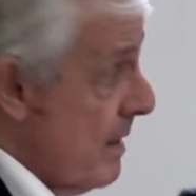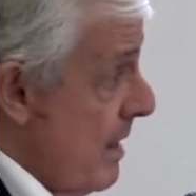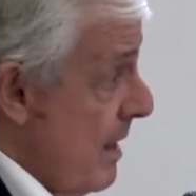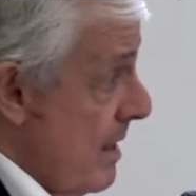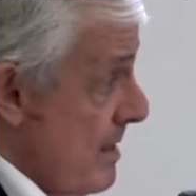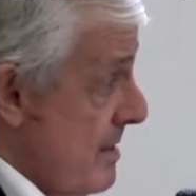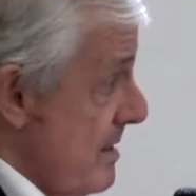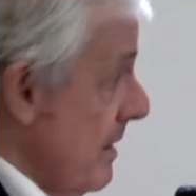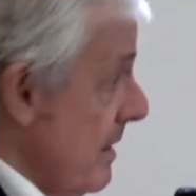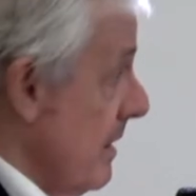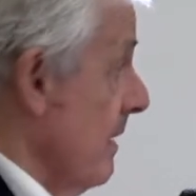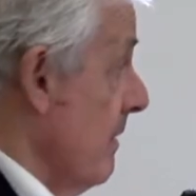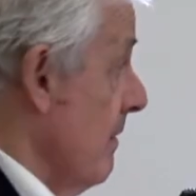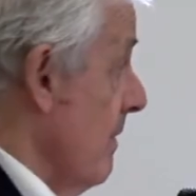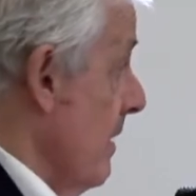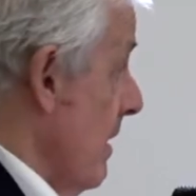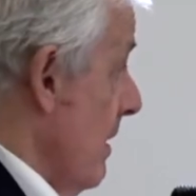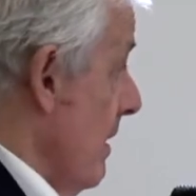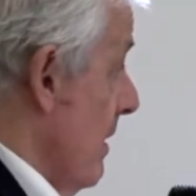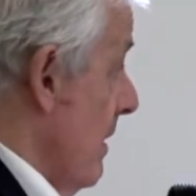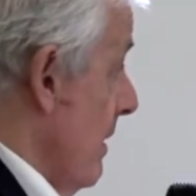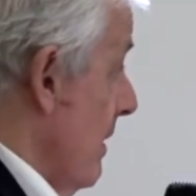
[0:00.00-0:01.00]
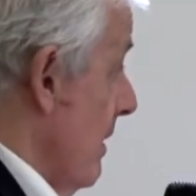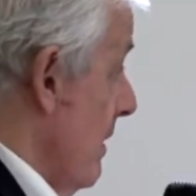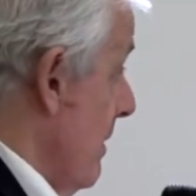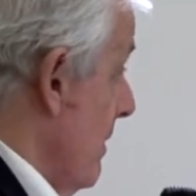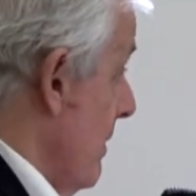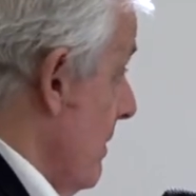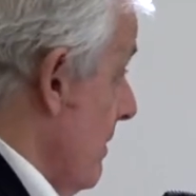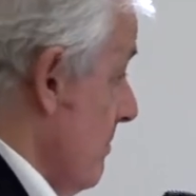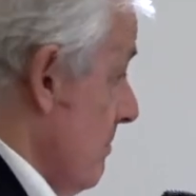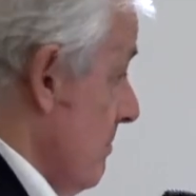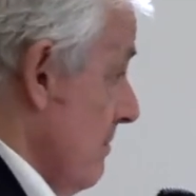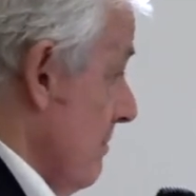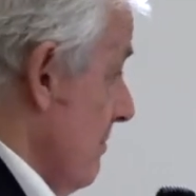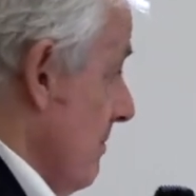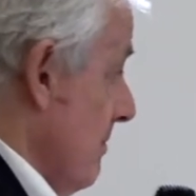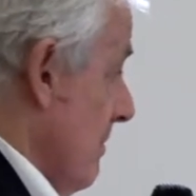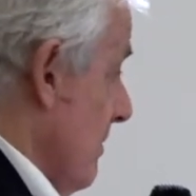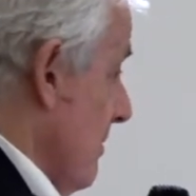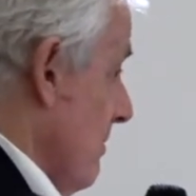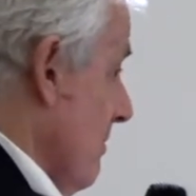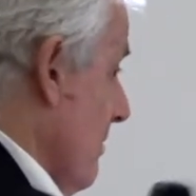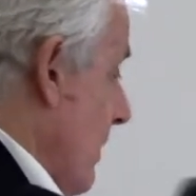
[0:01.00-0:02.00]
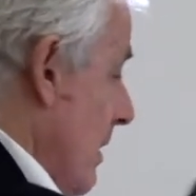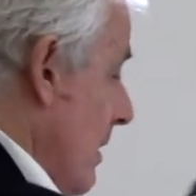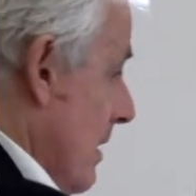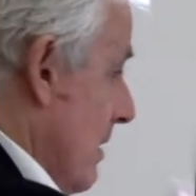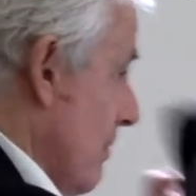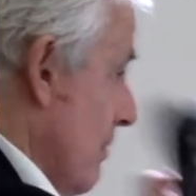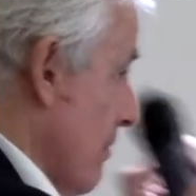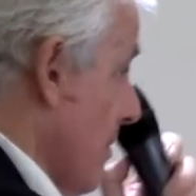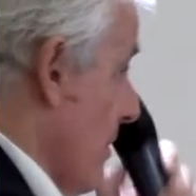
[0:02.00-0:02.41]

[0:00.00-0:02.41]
cutting, you